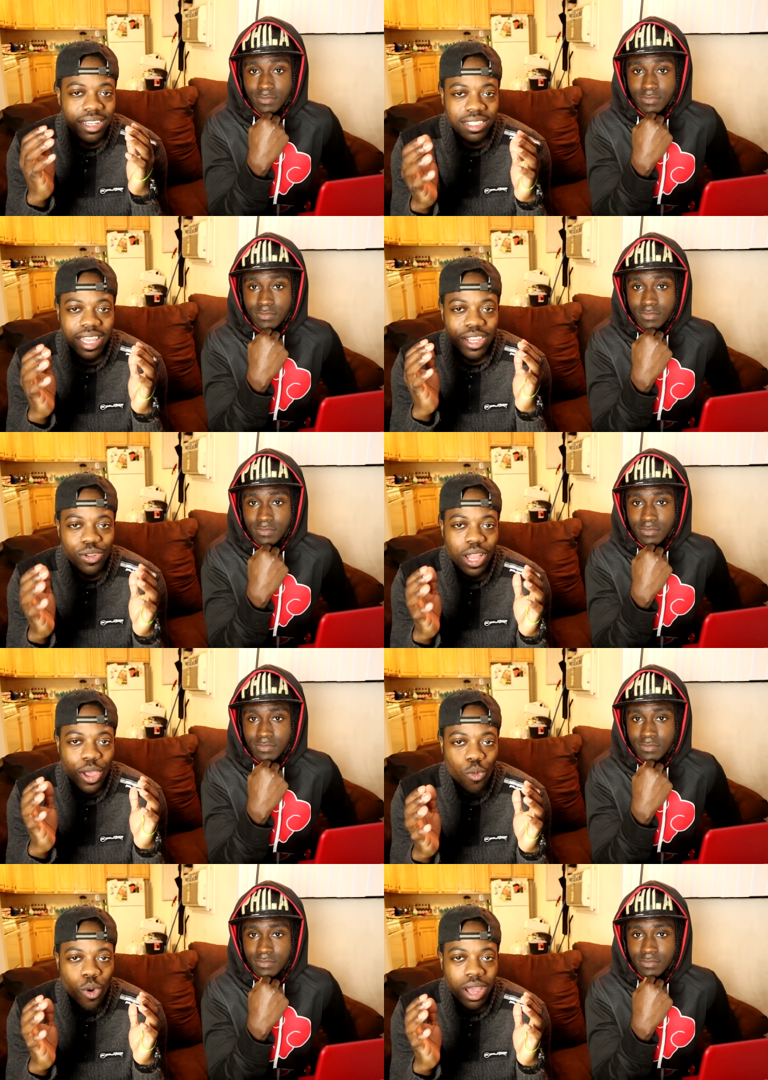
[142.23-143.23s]
Speaker 1: because they
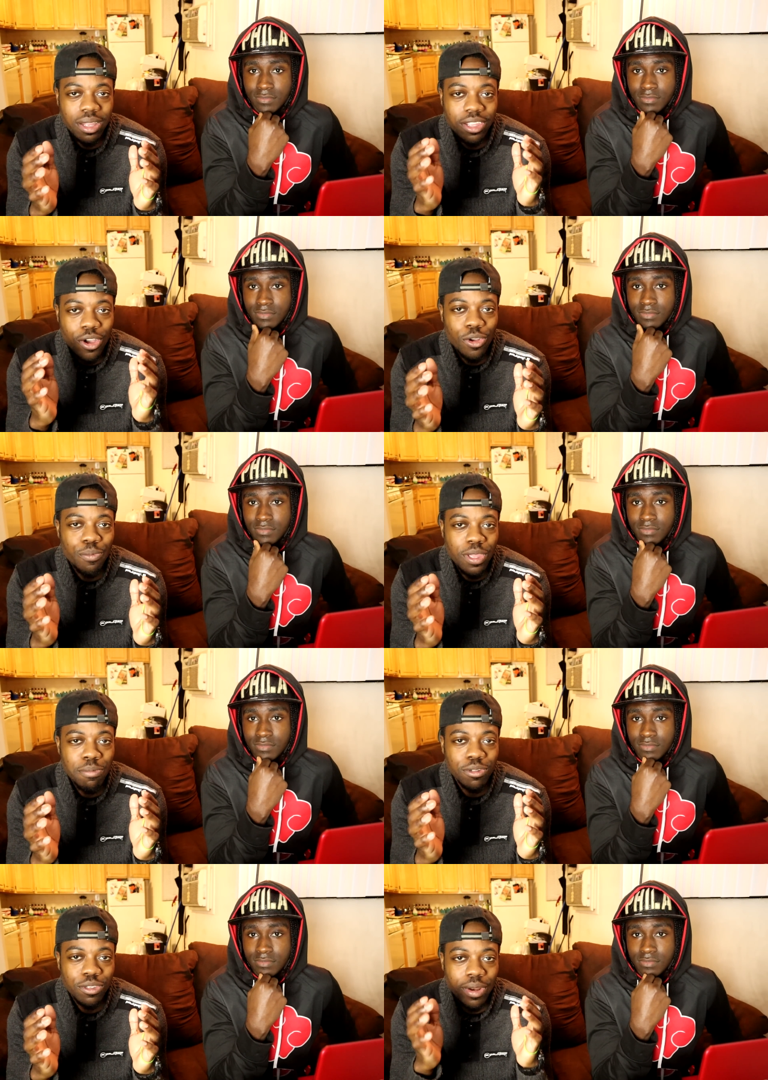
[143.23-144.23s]
like want younger
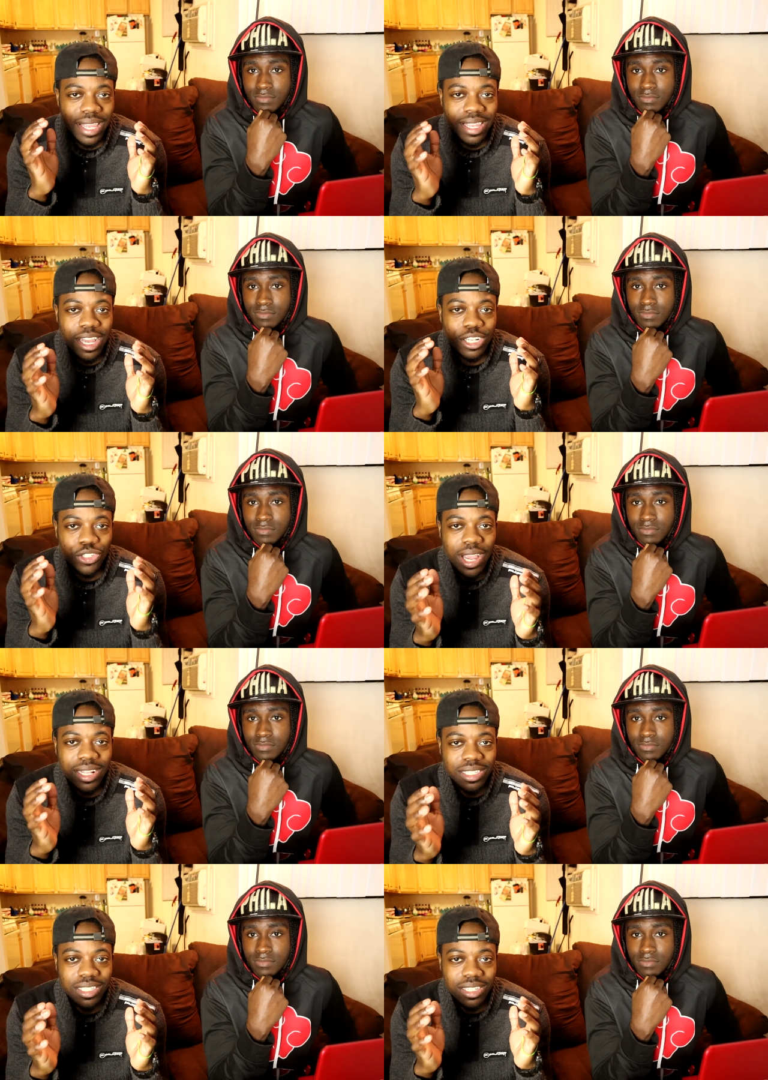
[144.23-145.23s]
people, so they
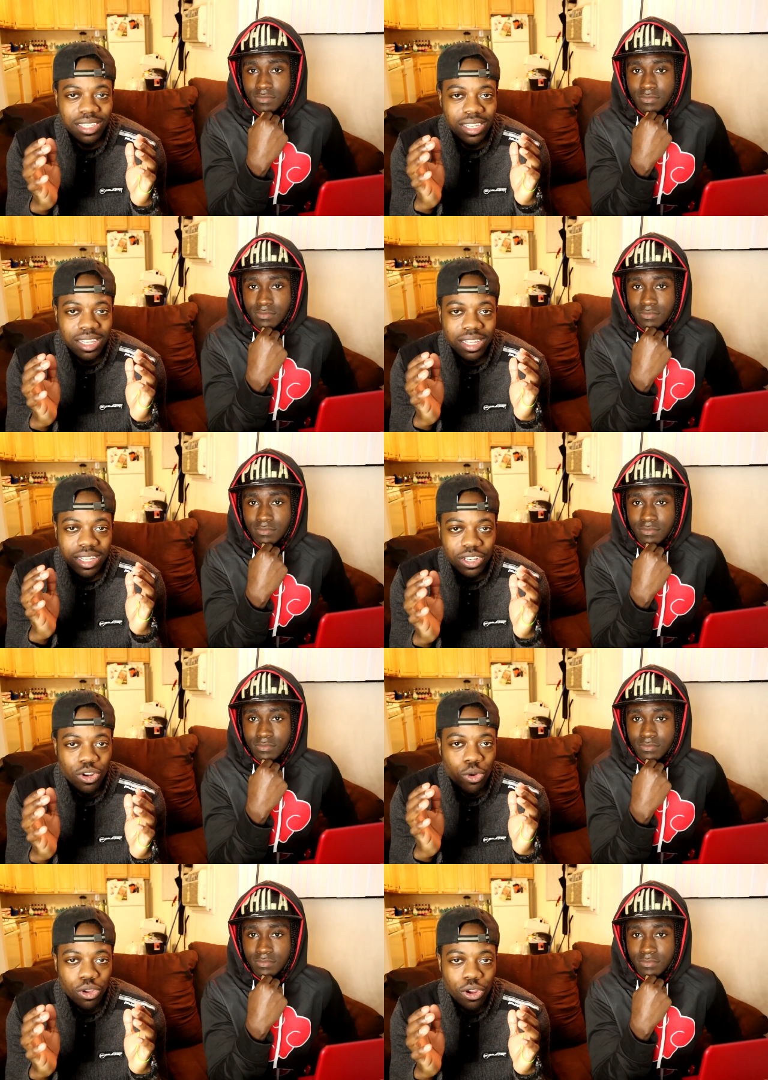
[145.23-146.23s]
attracted to
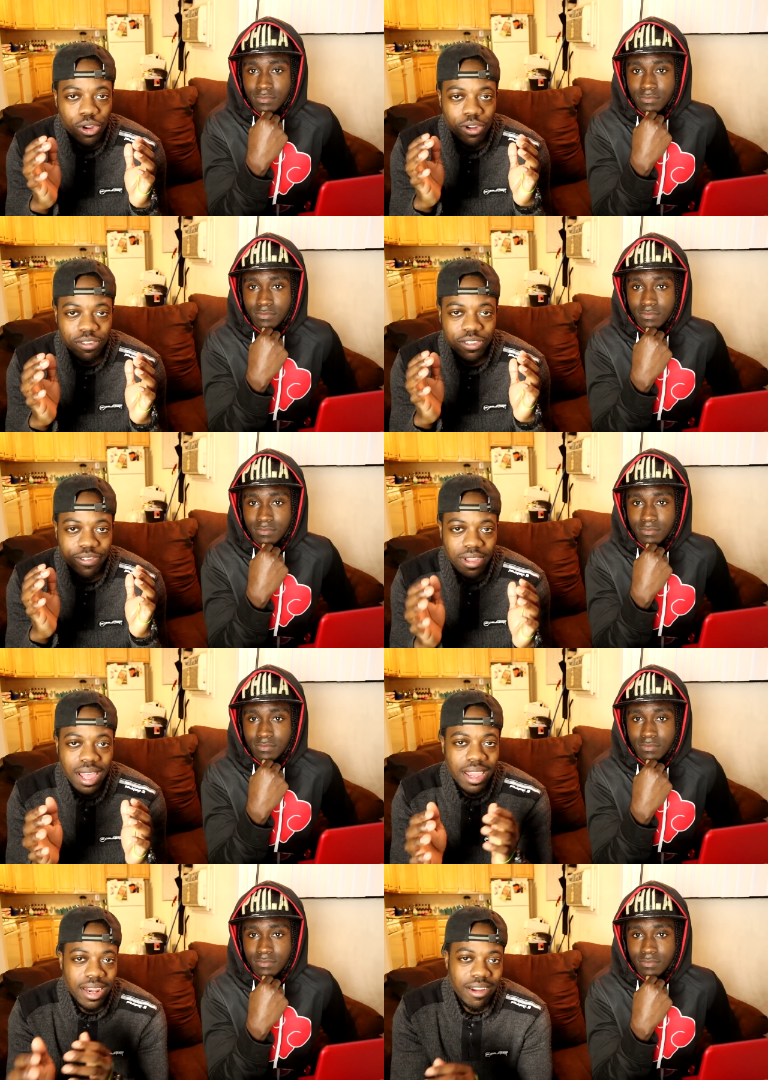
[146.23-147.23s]
no curves,
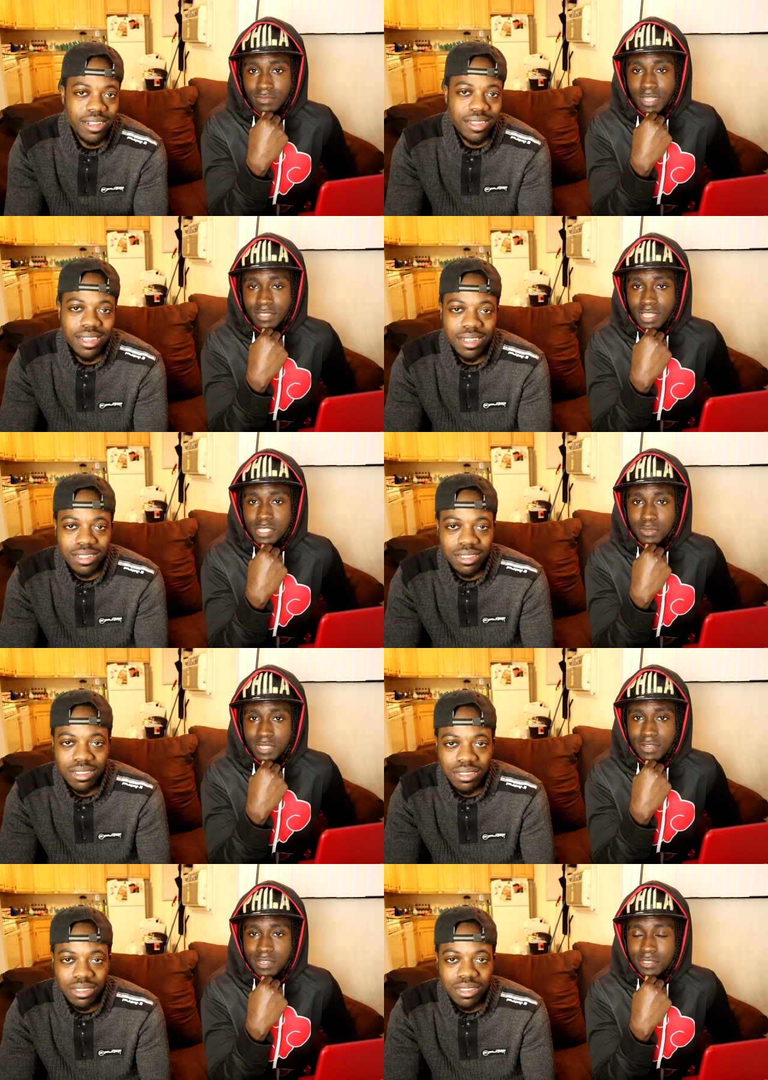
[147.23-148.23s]
flat and everything. Like that's
Speaker 2: what
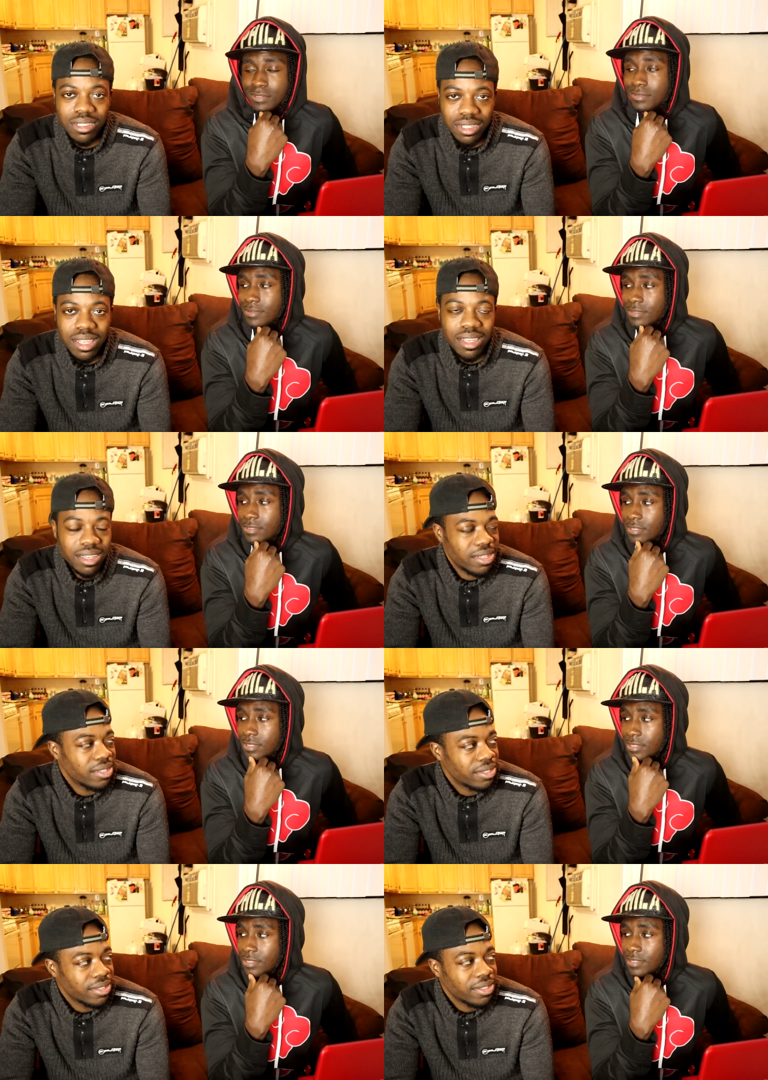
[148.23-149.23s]
they're into. Yeah.
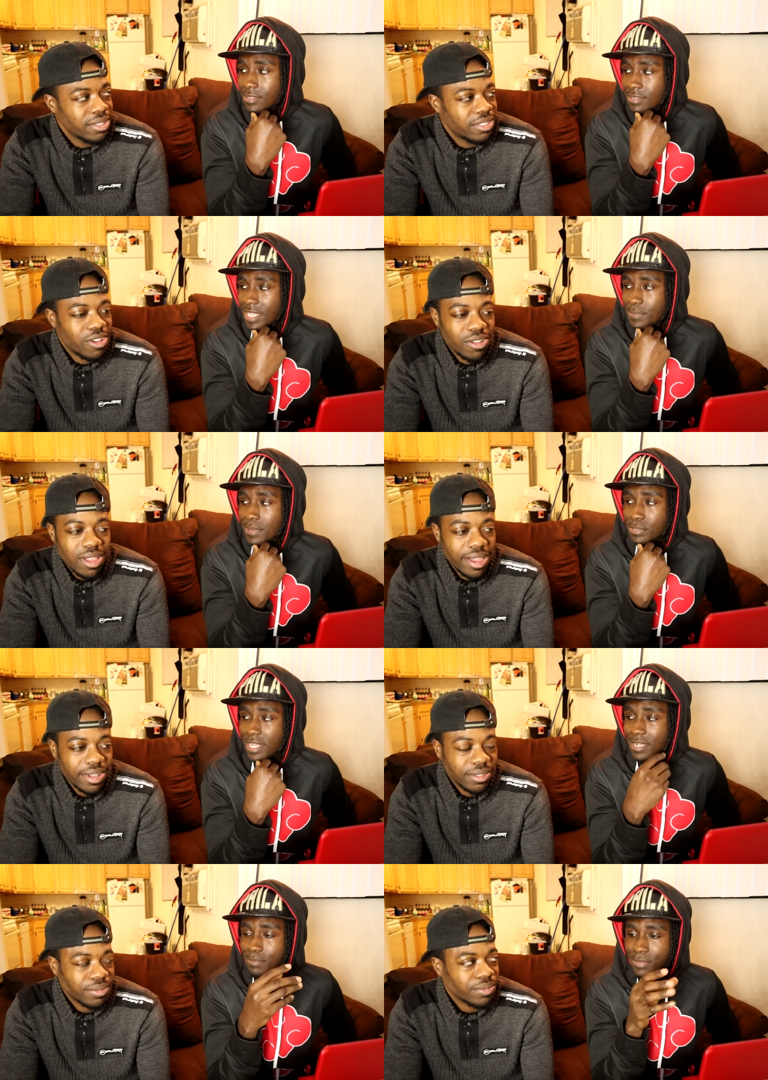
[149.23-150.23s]
So like people
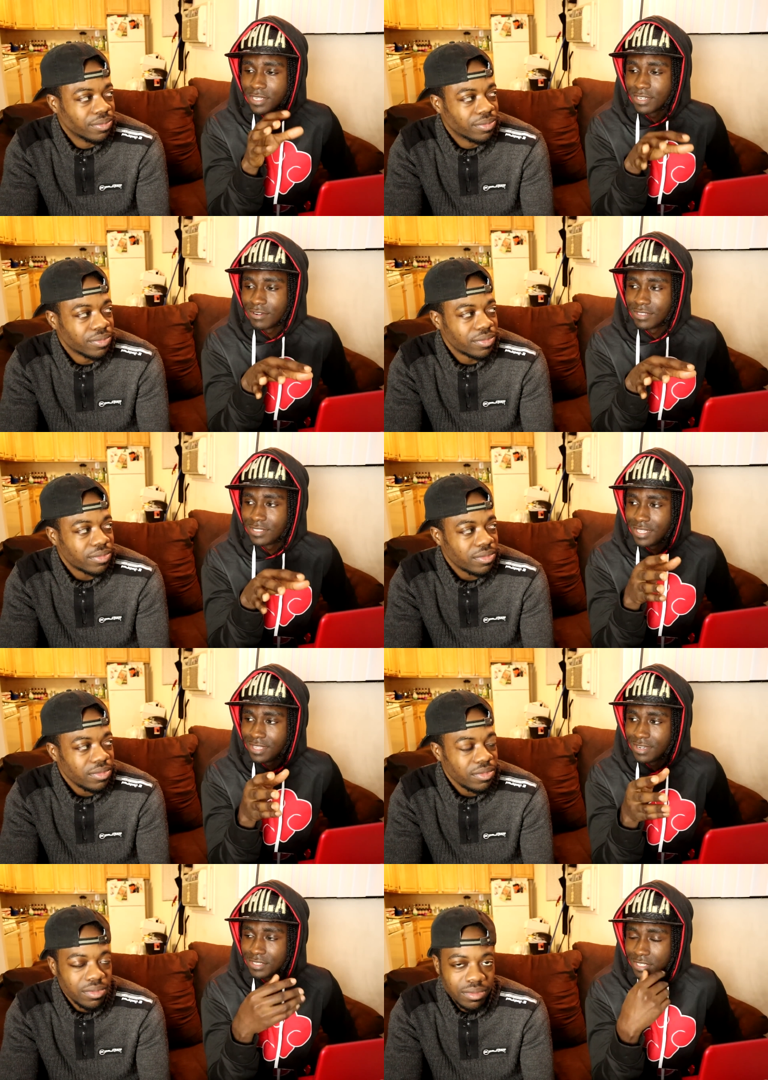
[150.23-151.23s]
like, the big curves, they
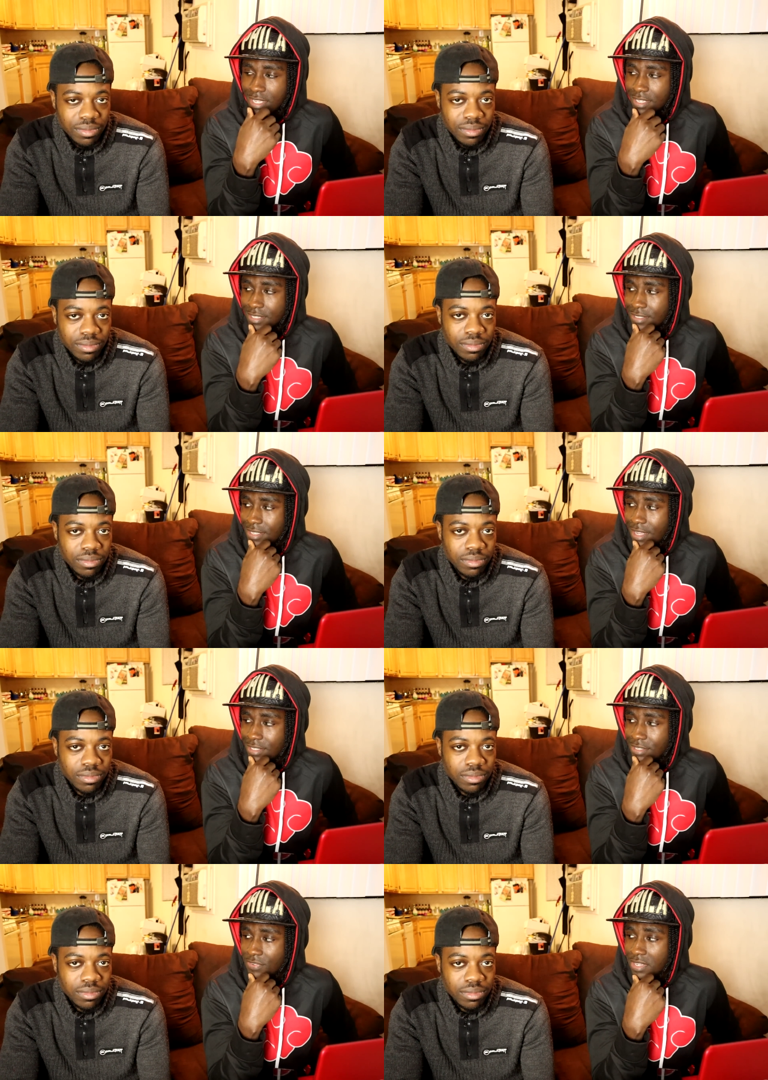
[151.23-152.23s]
they're into like
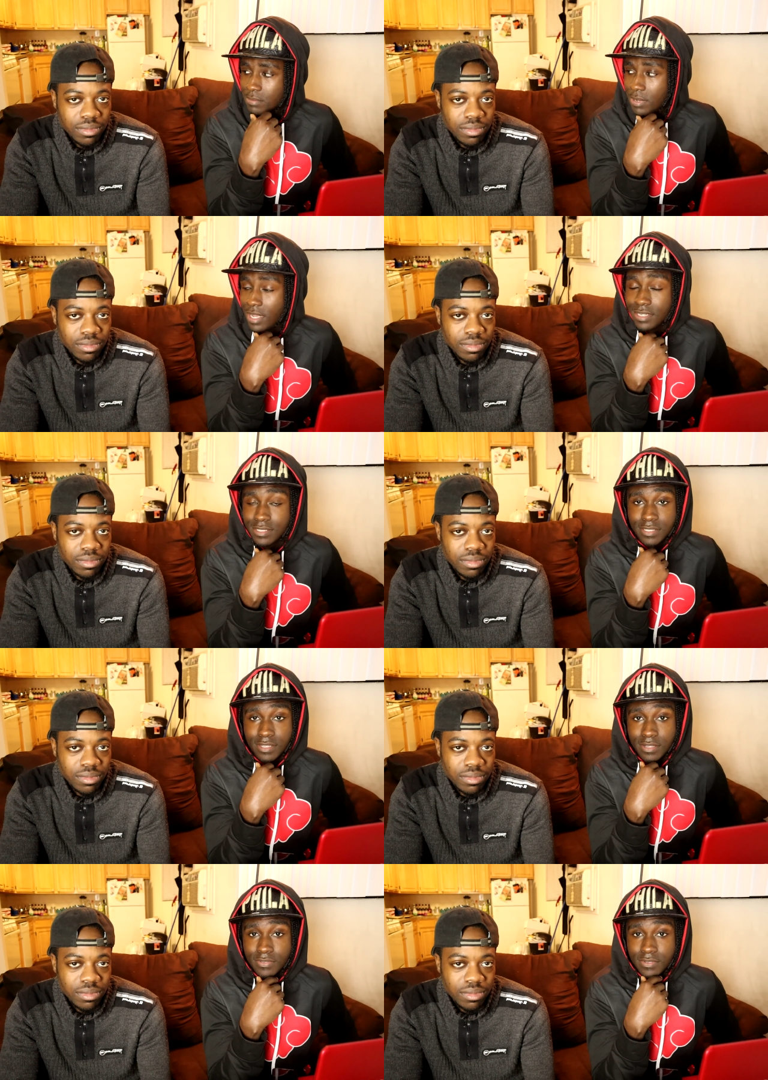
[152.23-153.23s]
undeveloped bodies and stuff.